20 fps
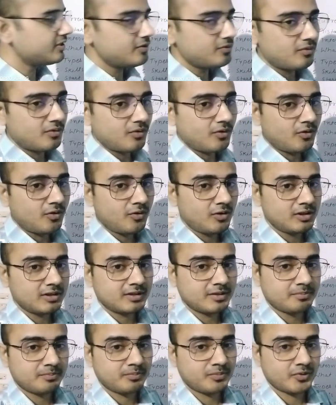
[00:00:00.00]
you all
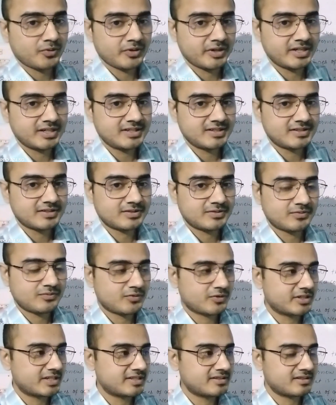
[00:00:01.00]
the points,
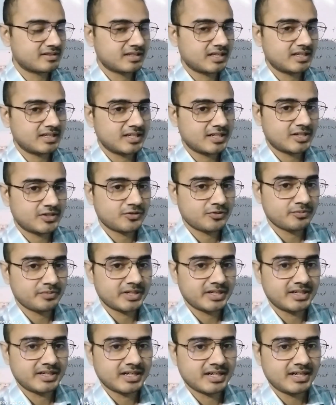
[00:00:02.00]
what is needed to be
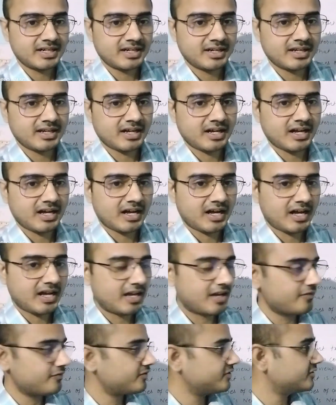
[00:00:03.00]
done. I have